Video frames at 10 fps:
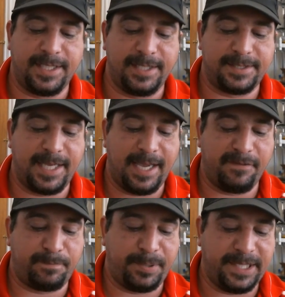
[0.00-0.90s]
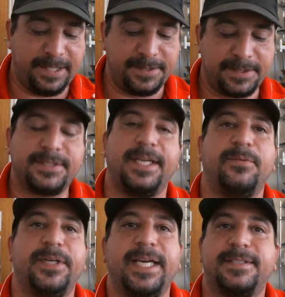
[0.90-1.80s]
does have pins, and
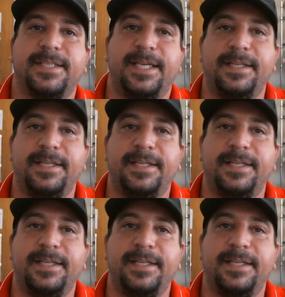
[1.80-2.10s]
when I say